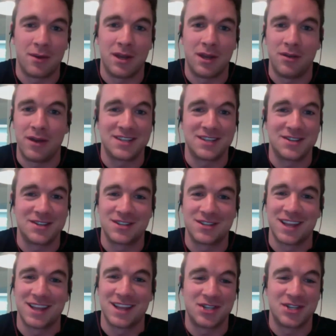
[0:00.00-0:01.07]
You guys are
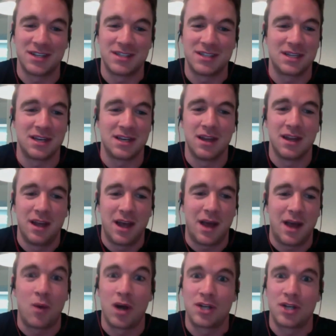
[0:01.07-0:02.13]
just legends, and
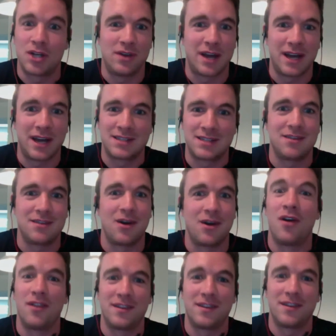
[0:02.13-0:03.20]
I watch you guys
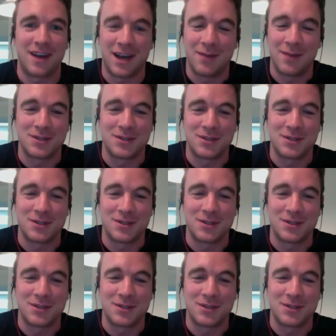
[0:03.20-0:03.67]
all the time.